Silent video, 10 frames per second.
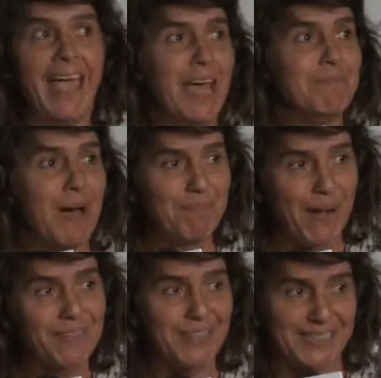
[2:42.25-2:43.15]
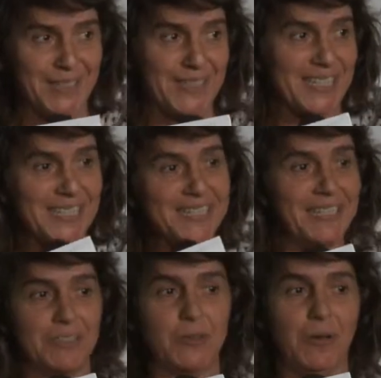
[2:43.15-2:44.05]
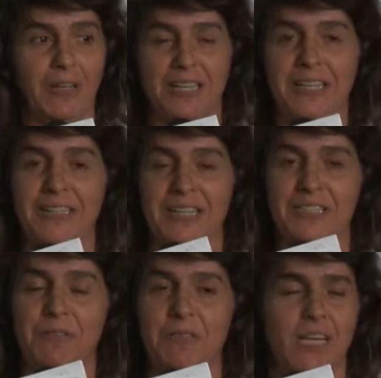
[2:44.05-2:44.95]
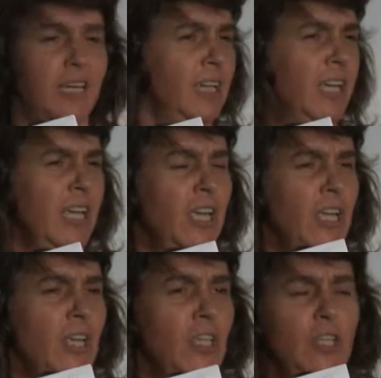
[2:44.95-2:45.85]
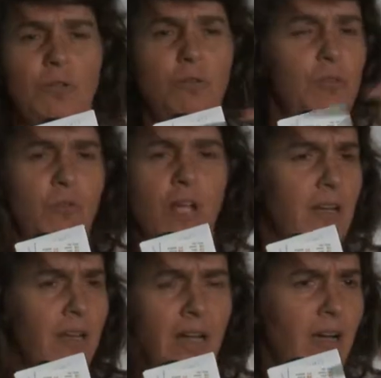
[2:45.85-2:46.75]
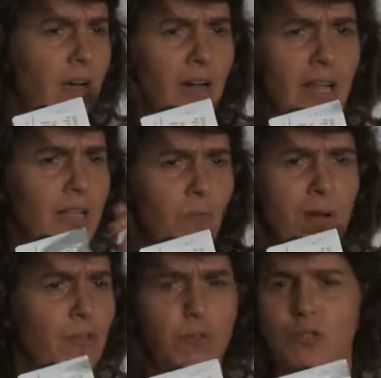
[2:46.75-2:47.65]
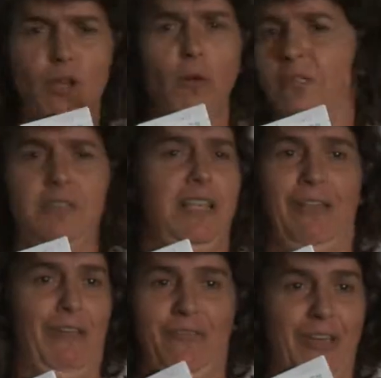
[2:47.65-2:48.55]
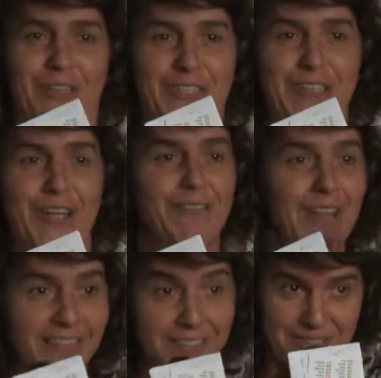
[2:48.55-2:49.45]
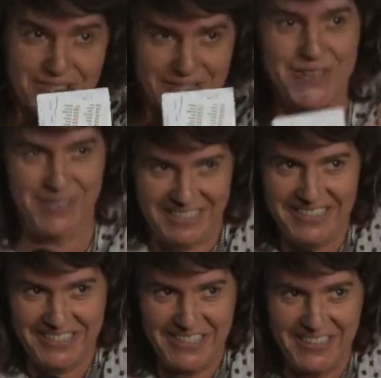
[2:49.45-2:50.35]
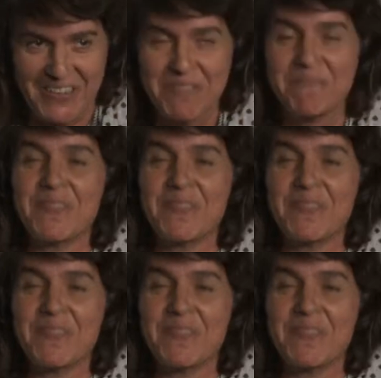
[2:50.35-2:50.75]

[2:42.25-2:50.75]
And Ma Parvati was listening to us, and she was saying, you two are like one of those shows on television. You have nothing to do with each other.